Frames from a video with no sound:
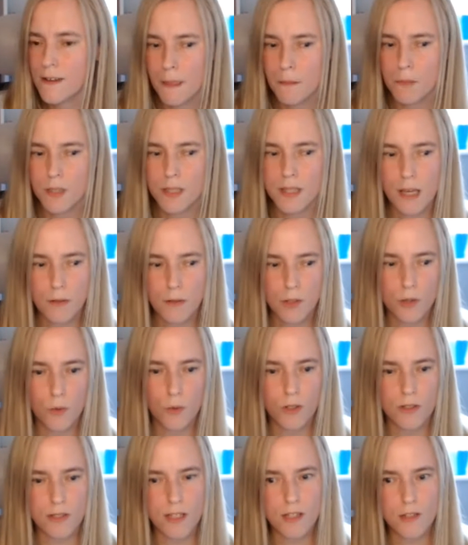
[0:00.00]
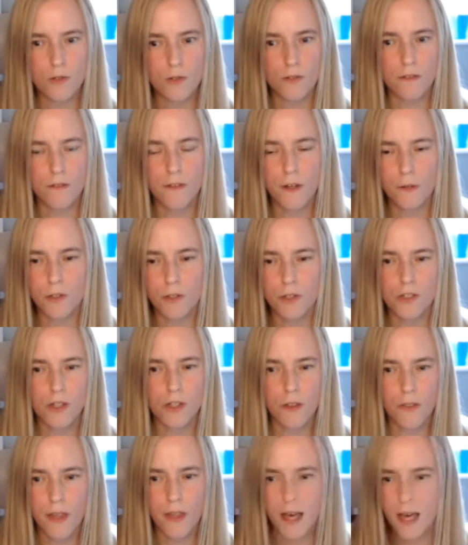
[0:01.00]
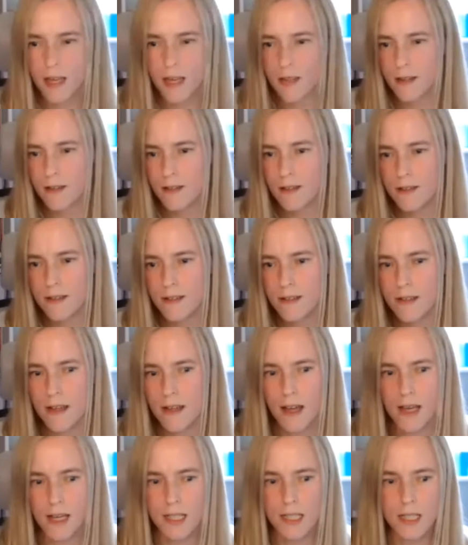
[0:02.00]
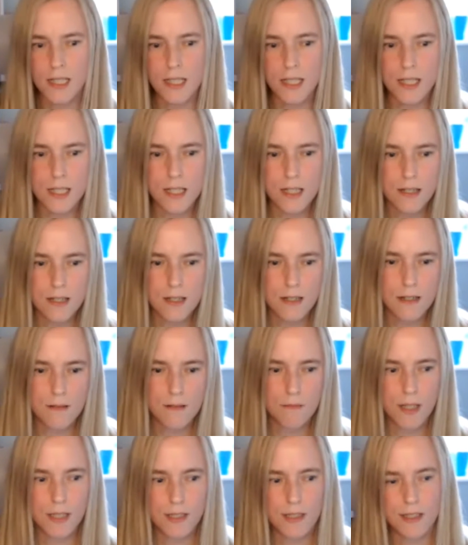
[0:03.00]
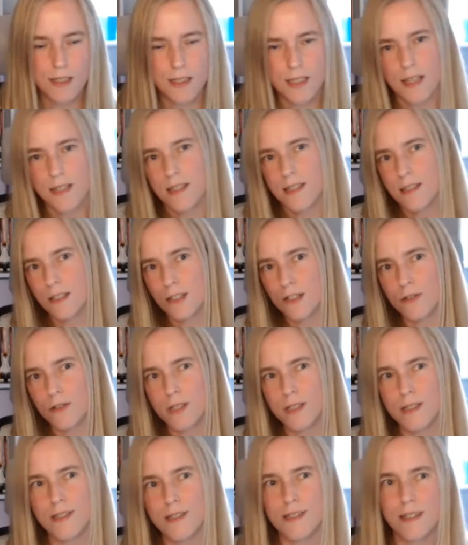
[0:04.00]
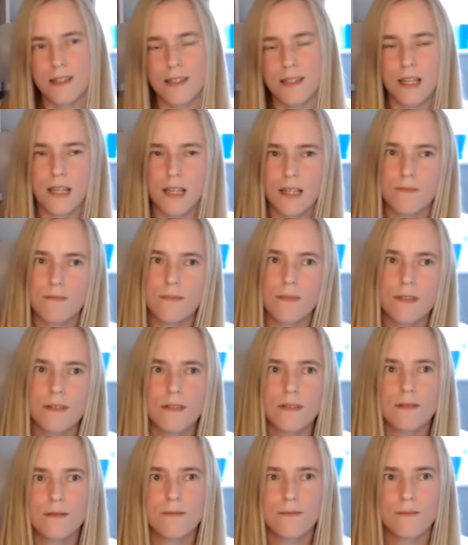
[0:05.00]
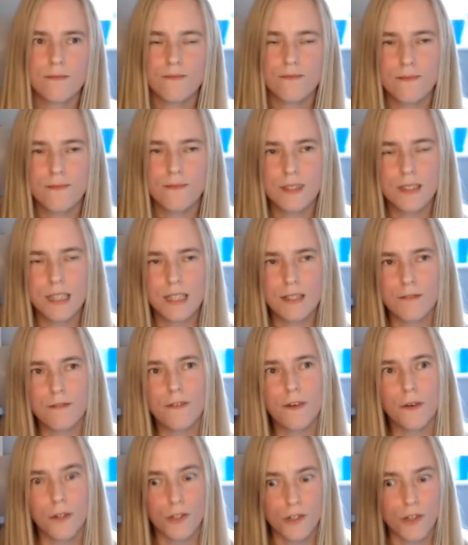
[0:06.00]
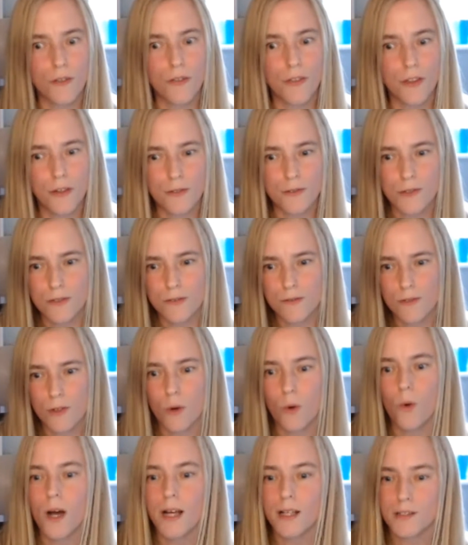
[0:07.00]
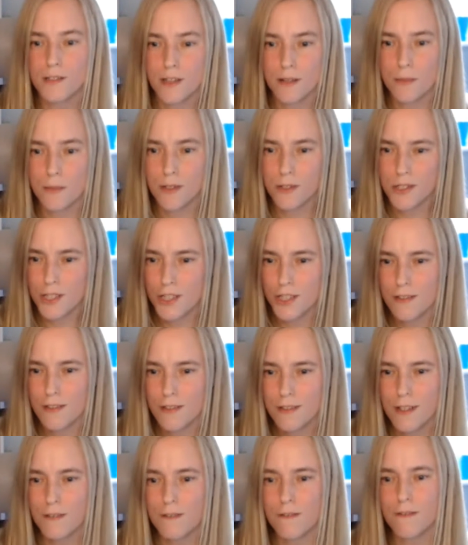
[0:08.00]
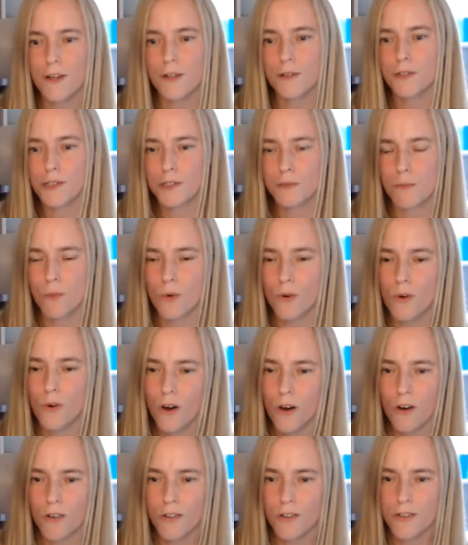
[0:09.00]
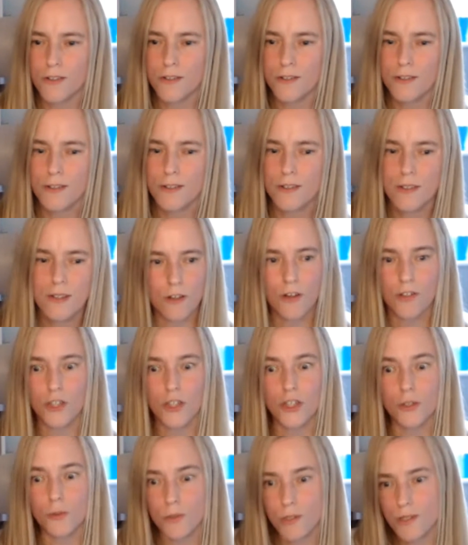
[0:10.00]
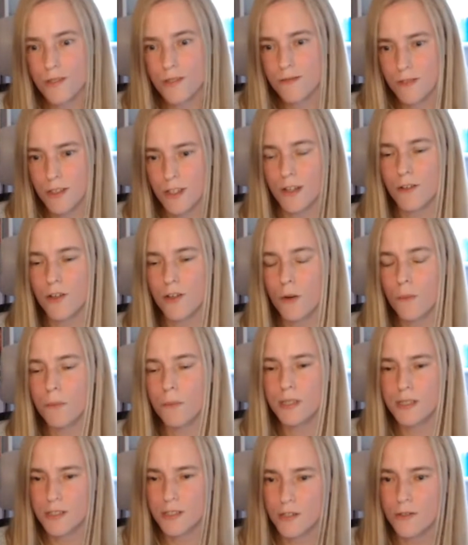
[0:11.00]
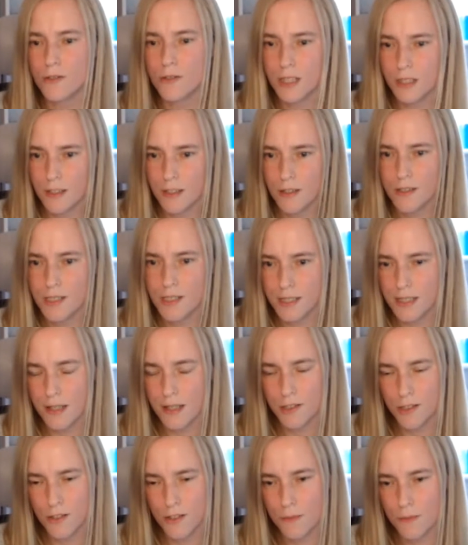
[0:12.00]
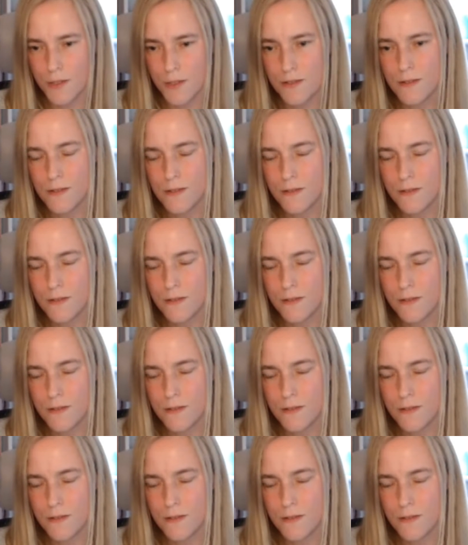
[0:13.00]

but they were the ones I sort of focused on then. And my success has increased since I didn't focus on those quite so much and focused more on use, companies using those exact terms.